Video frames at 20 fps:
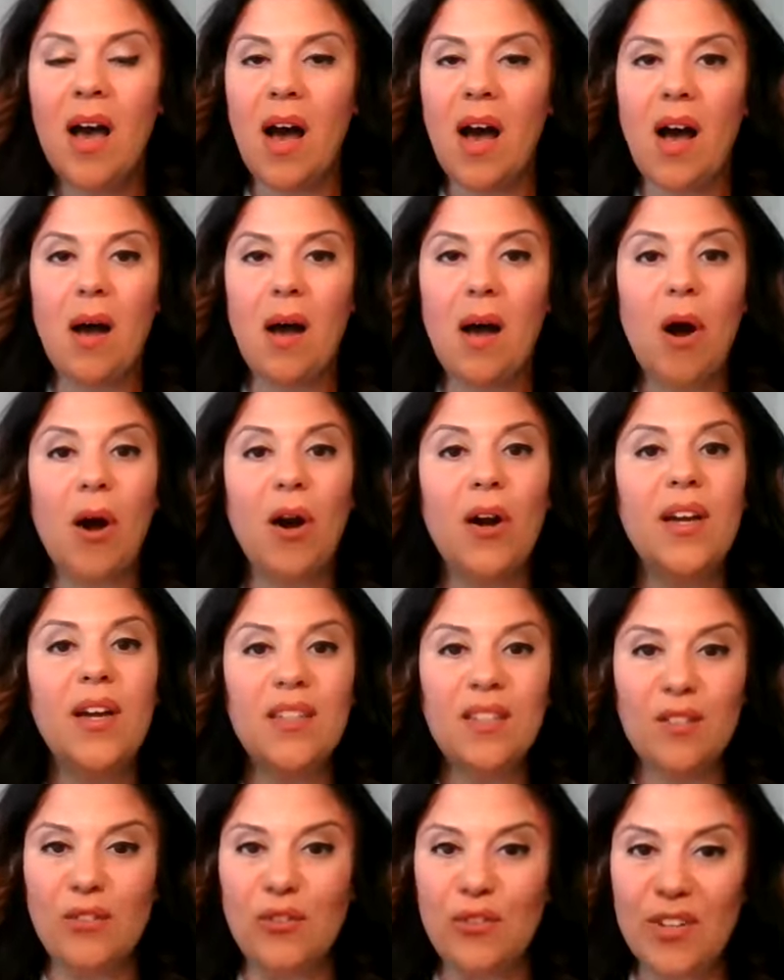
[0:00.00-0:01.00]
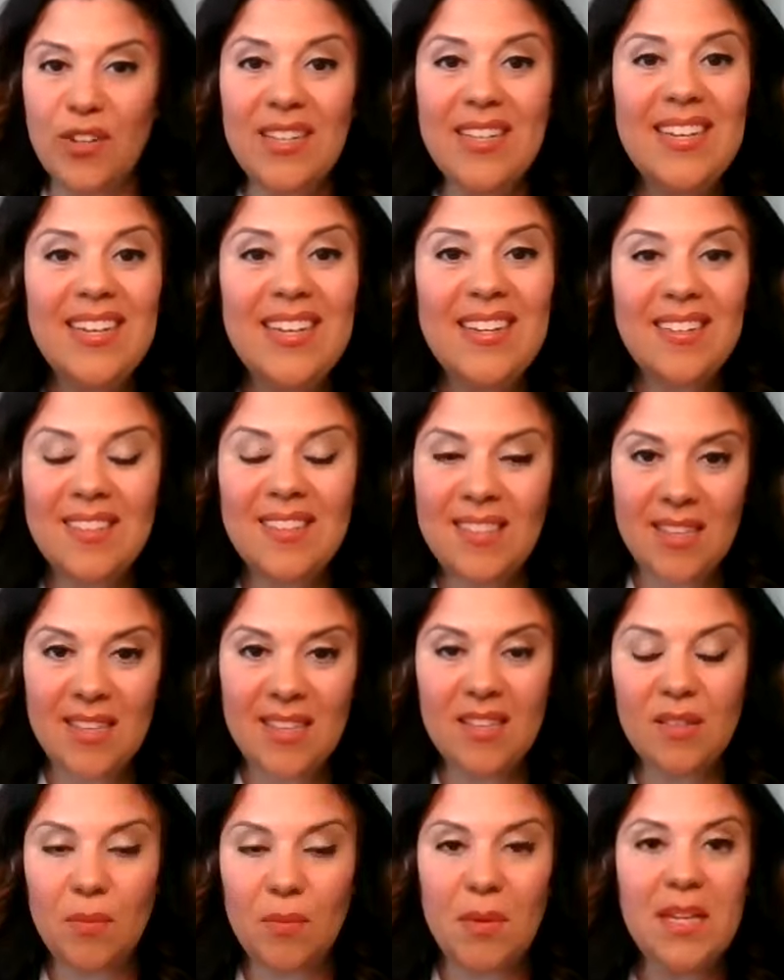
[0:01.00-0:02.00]
Our industry needs
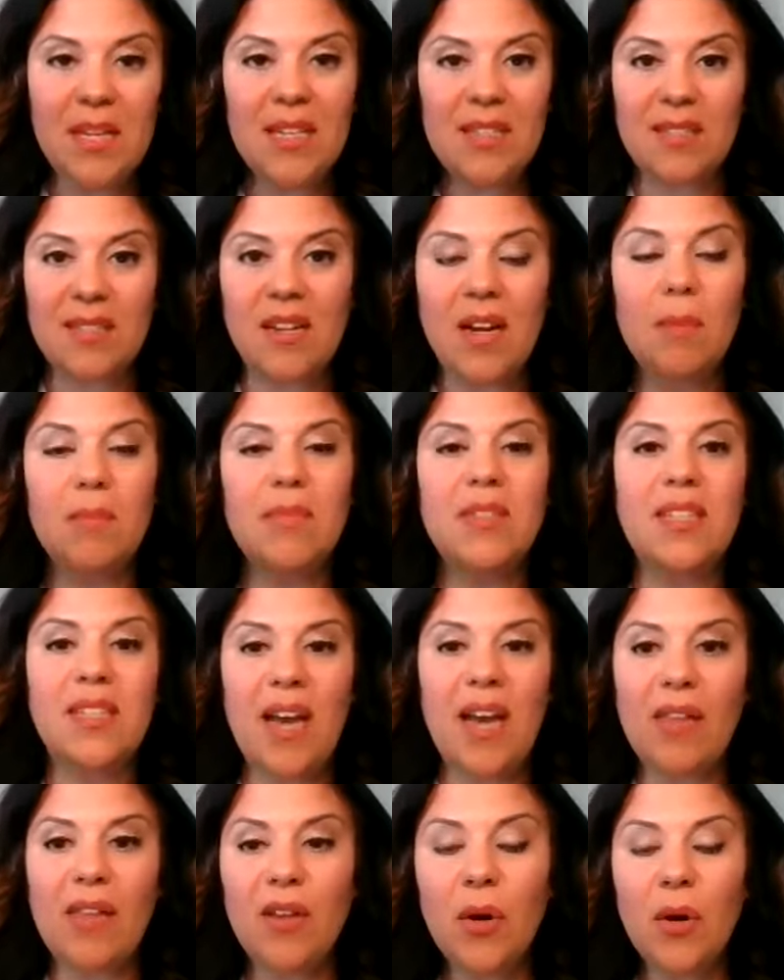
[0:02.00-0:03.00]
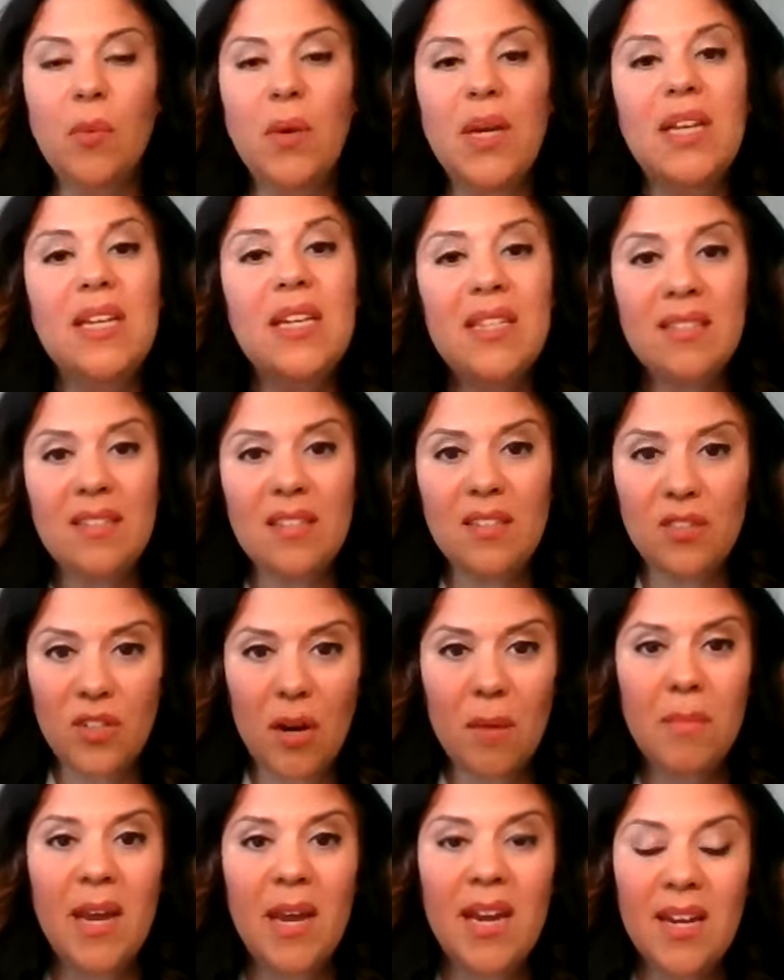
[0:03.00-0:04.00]
this. We need to come together, and we need to
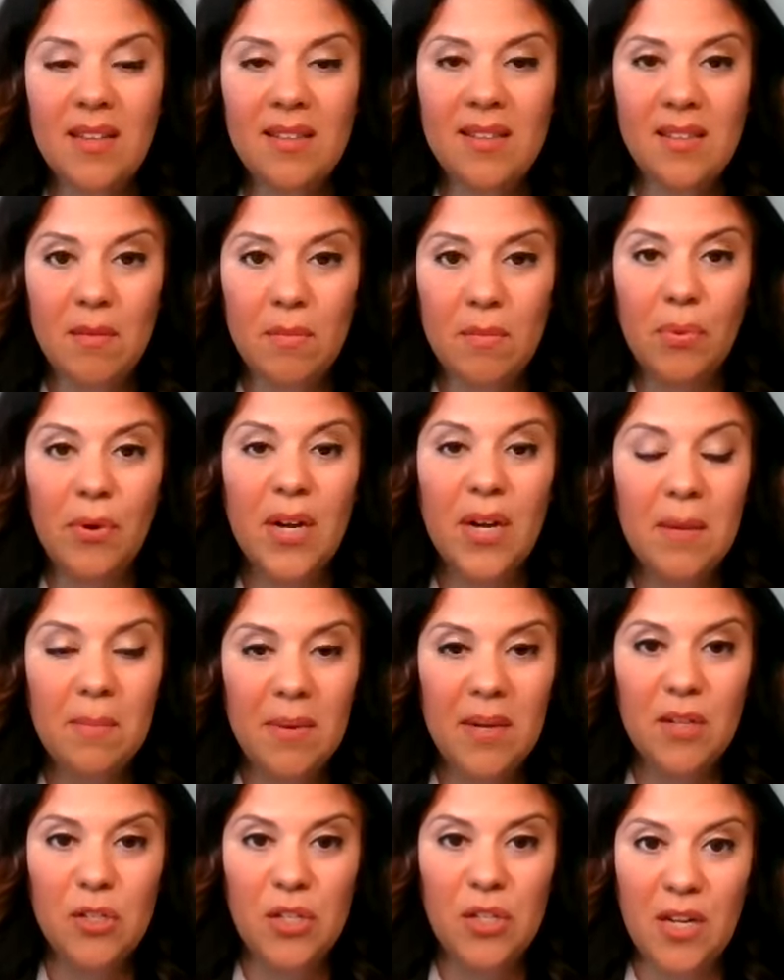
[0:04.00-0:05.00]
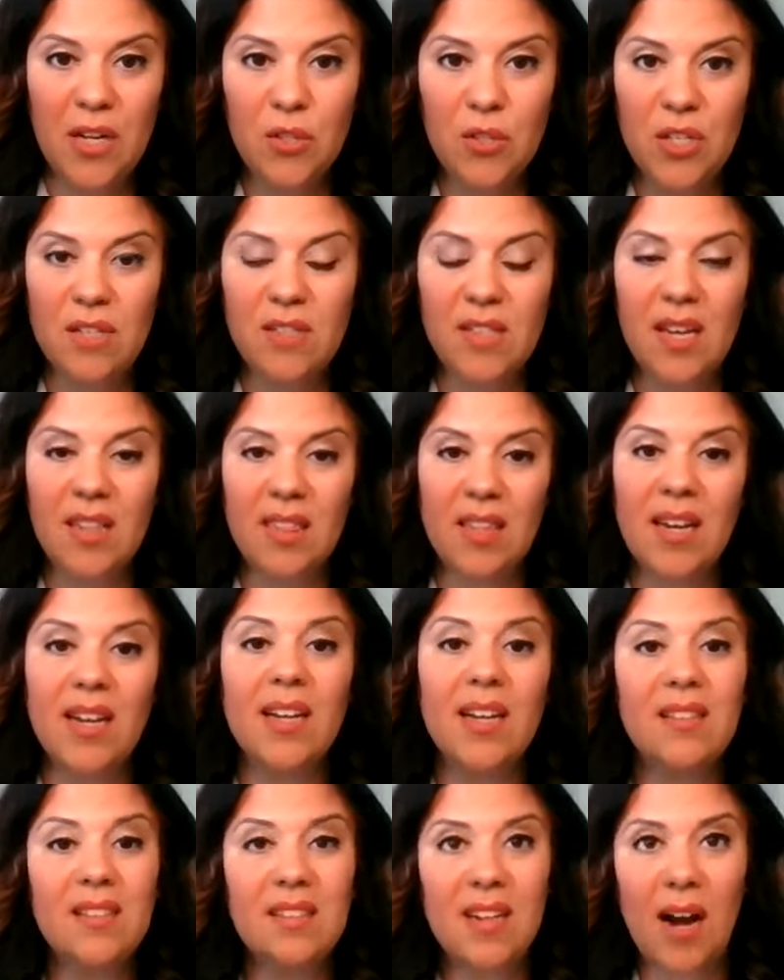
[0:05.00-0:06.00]
start making some pretty big changes. I think
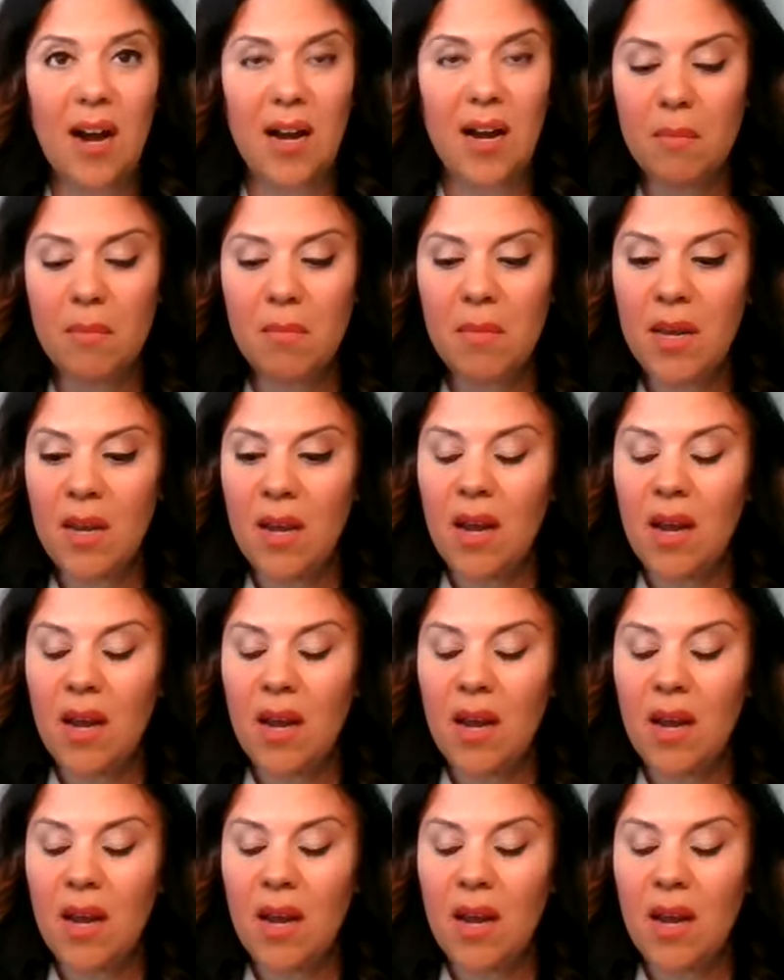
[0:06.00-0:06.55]
it's time.